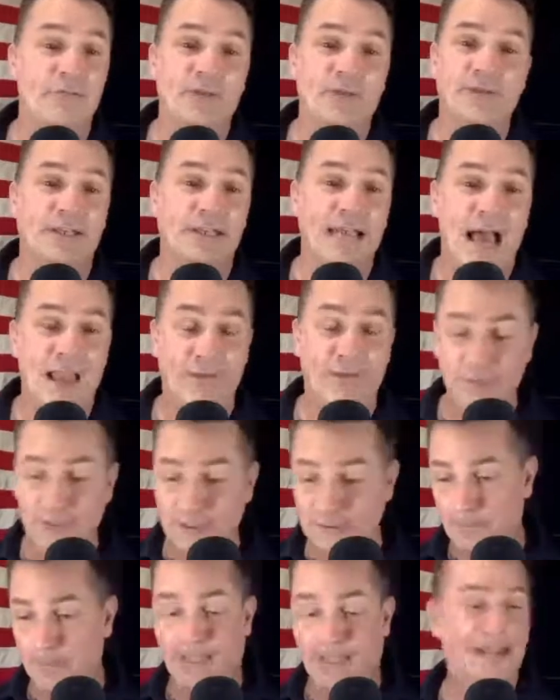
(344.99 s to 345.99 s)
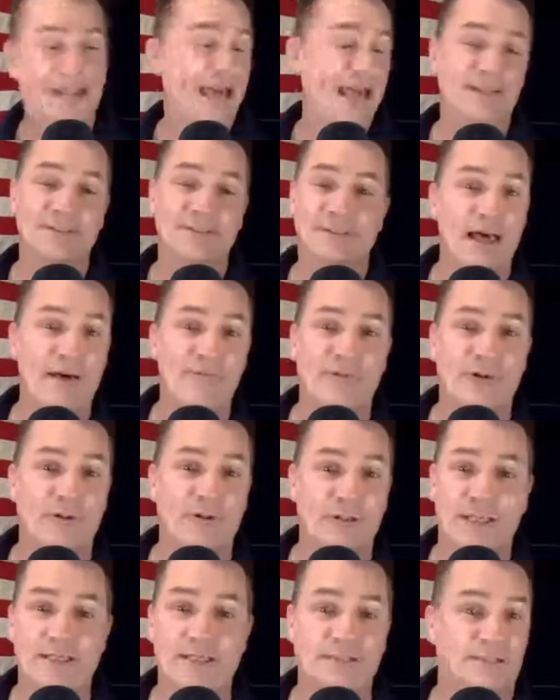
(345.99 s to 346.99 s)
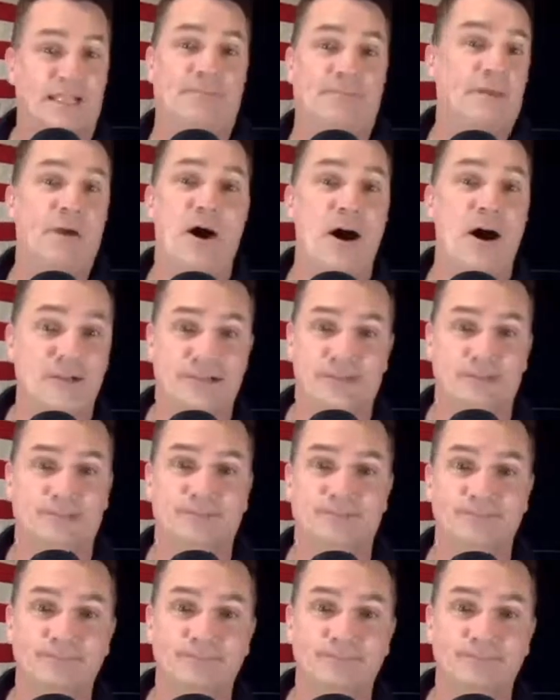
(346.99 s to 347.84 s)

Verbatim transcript: that the guy, if he's playing at his level, he's going to be awesome.